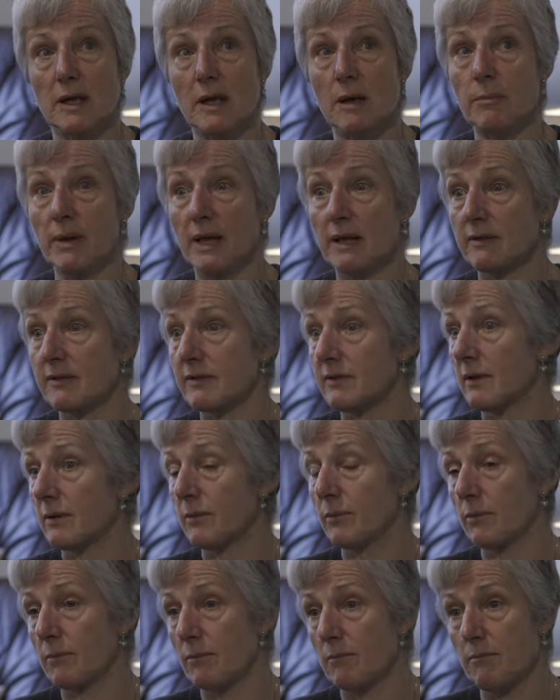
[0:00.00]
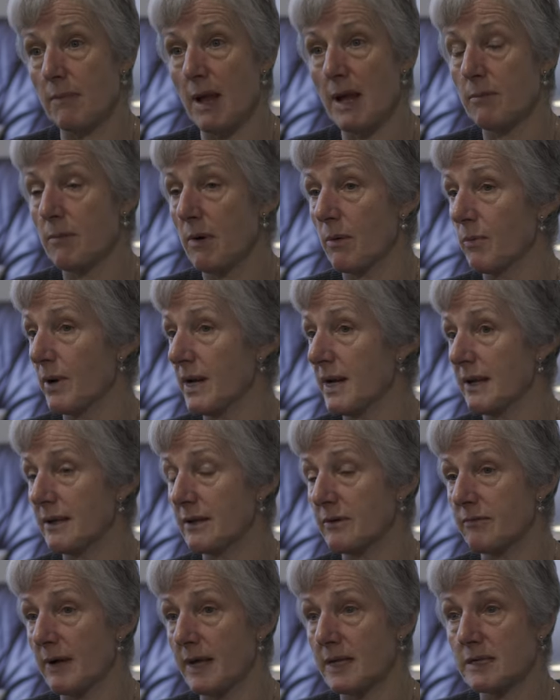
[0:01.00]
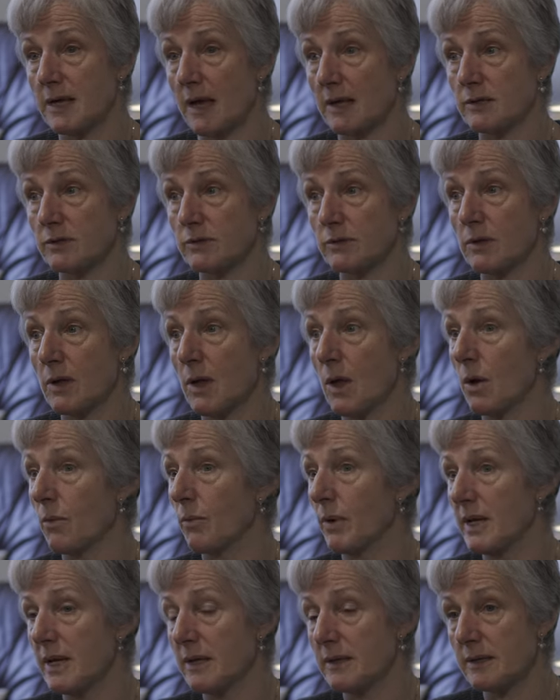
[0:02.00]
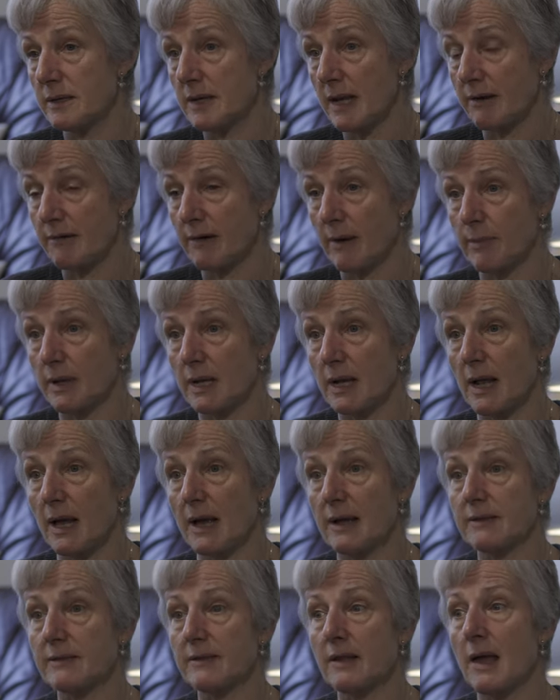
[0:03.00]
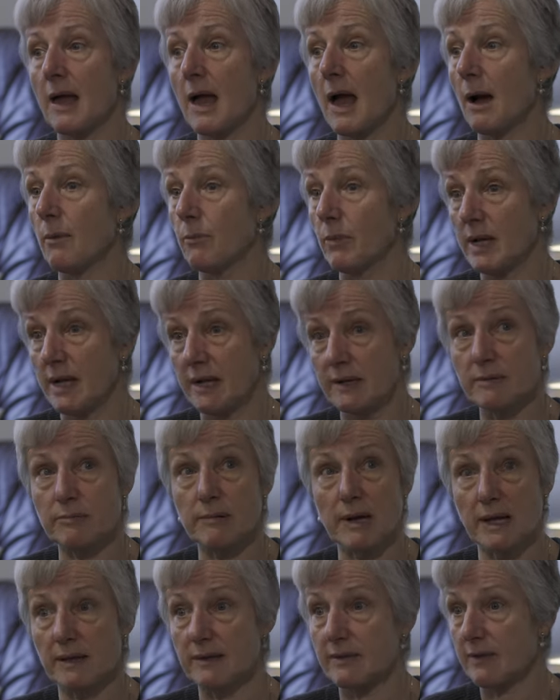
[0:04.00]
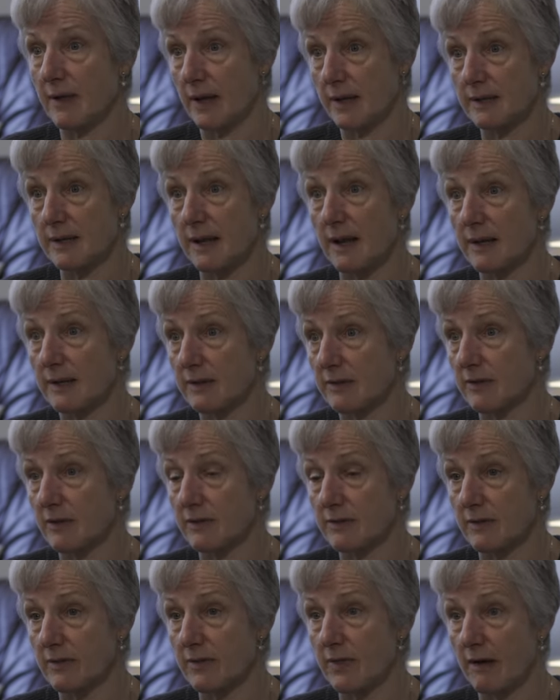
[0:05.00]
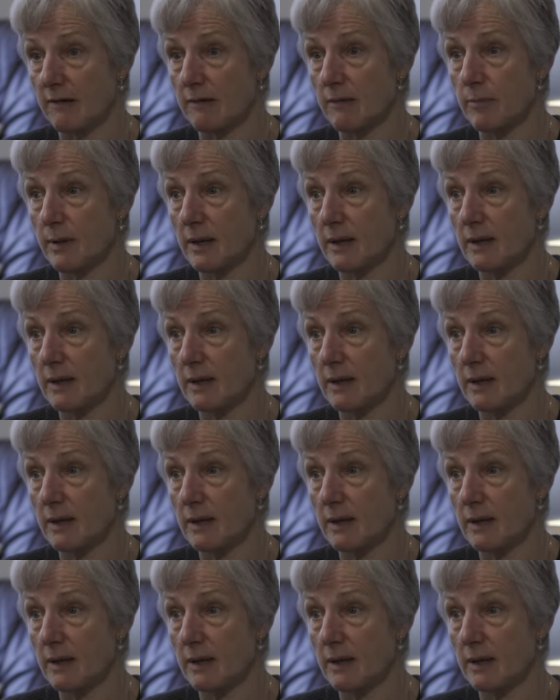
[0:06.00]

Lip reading: because minimum we need to reschedule, we need to decriminalise, and we need to bring in psychedelic-assisted therapy.